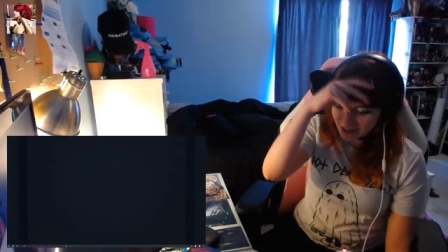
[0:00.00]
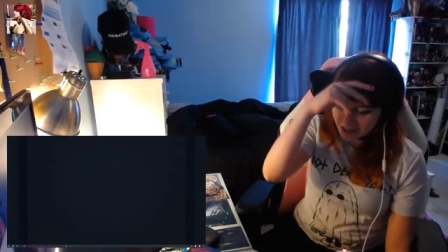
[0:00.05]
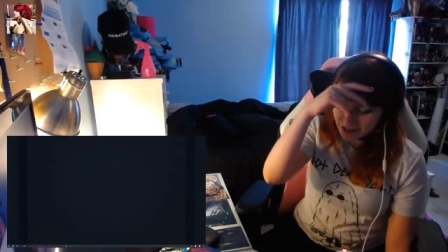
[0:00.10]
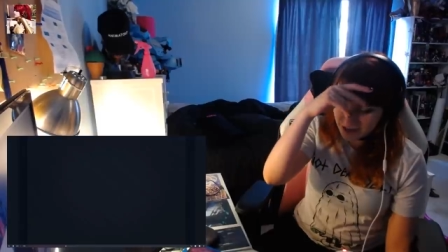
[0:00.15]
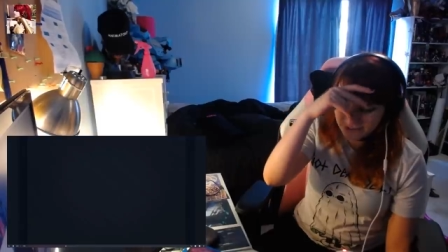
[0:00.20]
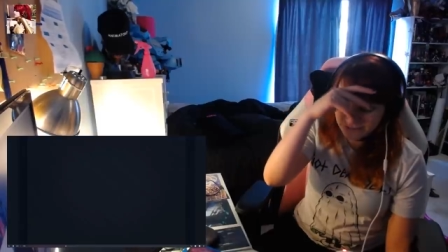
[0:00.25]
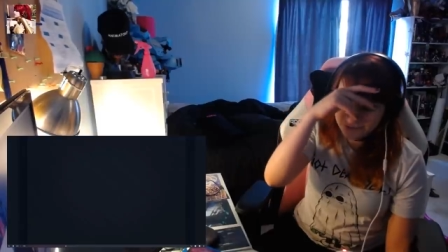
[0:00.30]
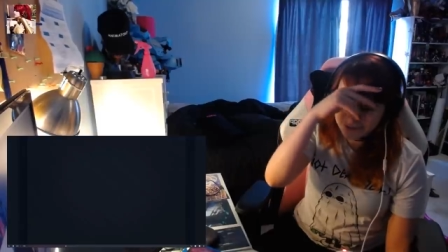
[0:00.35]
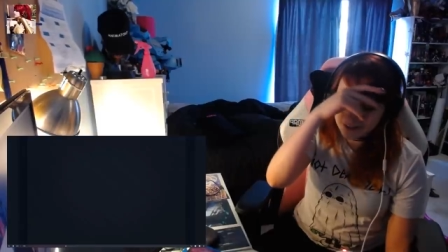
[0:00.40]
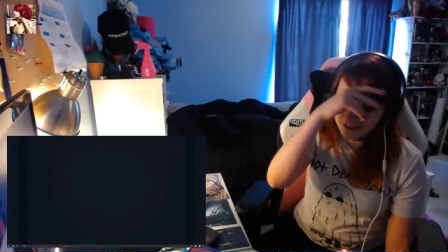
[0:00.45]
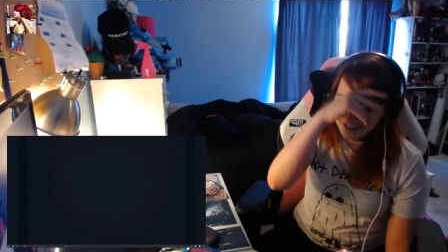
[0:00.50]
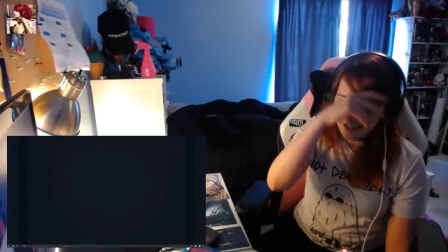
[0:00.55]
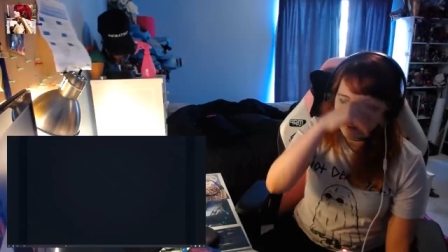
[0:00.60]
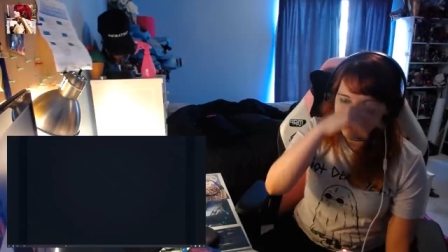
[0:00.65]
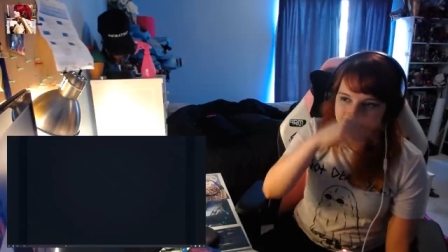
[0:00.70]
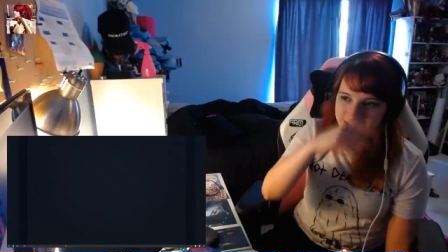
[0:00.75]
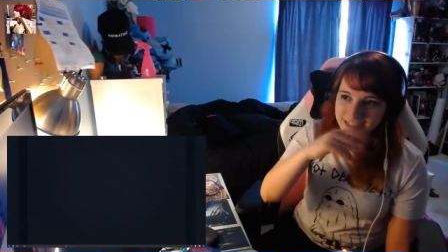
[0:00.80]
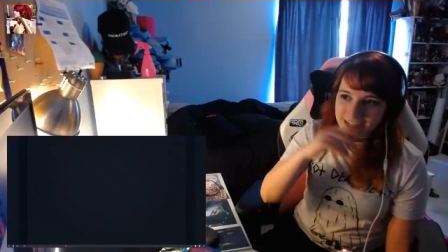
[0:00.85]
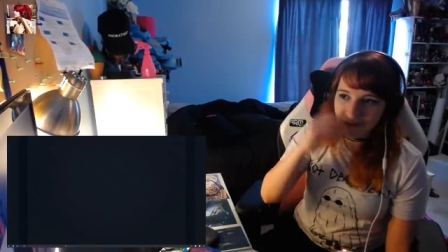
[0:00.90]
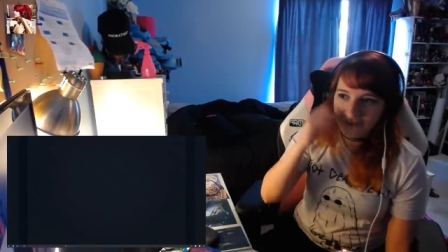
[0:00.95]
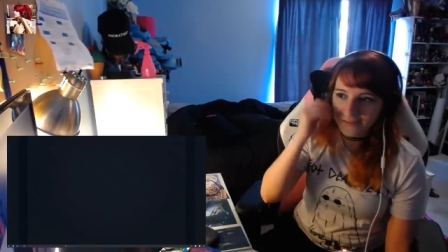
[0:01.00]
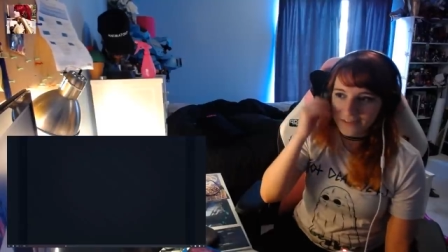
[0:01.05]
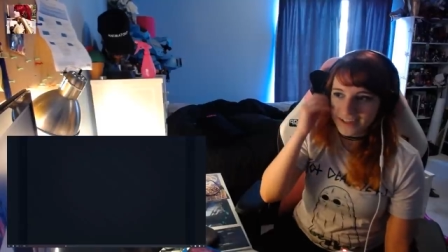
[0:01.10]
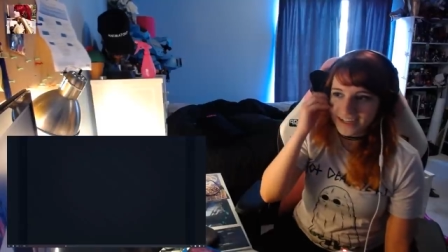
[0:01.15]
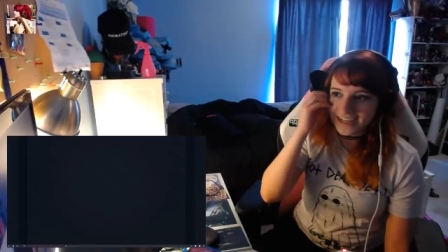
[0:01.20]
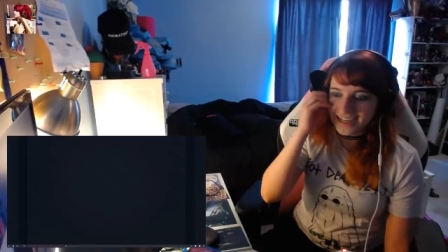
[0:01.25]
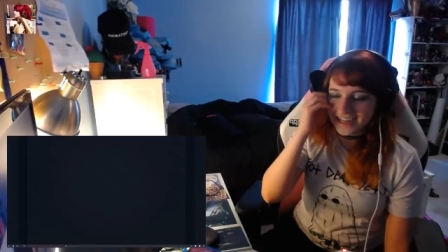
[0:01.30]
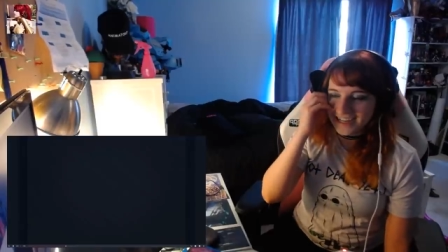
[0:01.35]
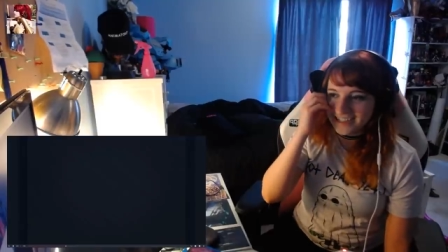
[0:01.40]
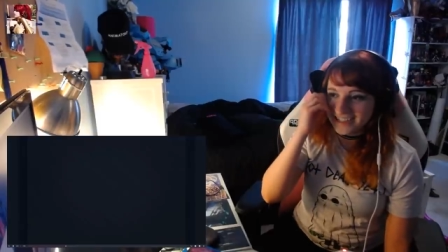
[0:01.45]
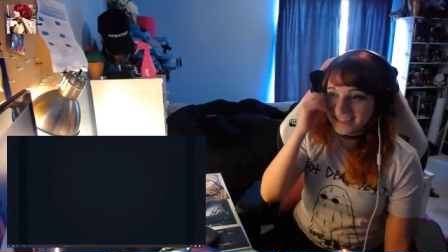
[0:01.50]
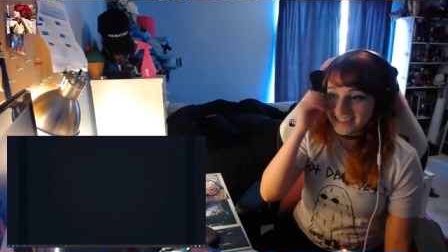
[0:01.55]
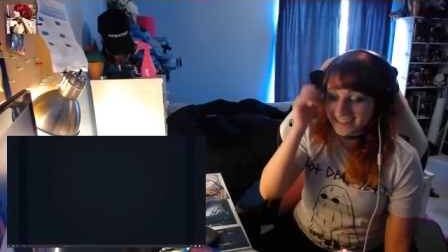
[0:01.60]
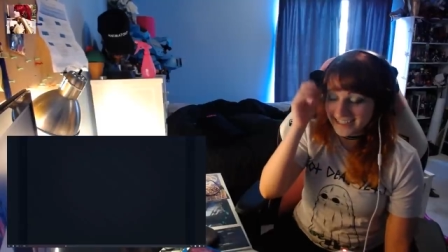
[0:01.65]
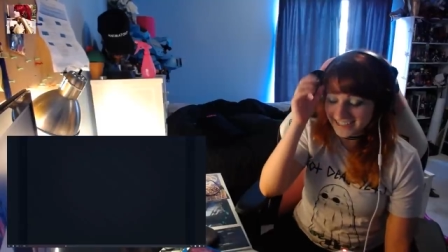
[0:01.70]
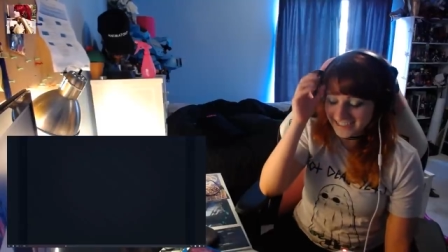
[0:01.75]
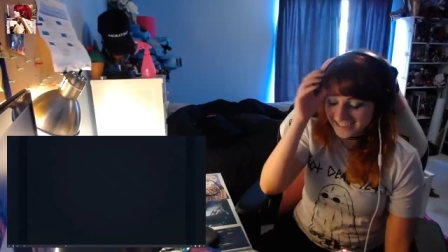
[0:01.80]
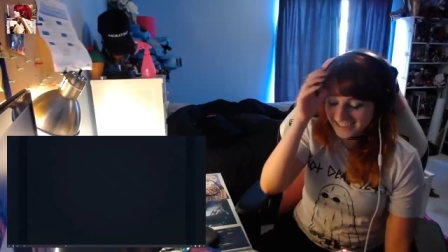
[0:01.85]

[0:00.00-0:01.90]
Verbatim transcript: I feel like we definitely didn't